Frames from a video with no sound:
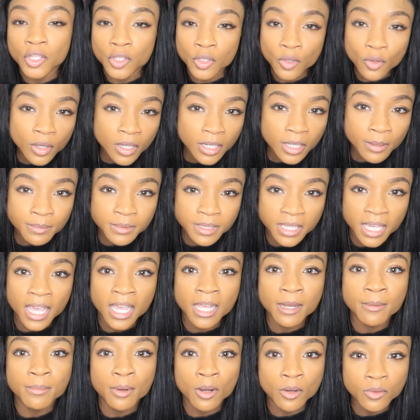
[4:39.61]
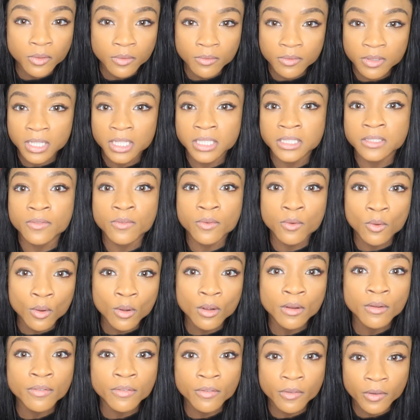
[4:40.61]
You can obtain both of these
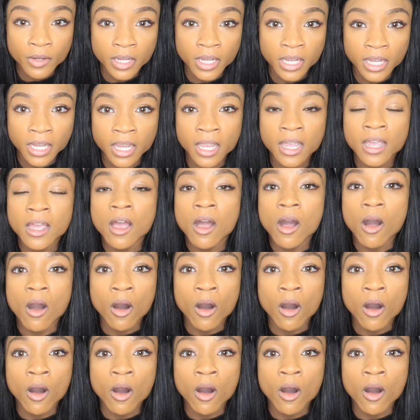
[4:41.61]
for free.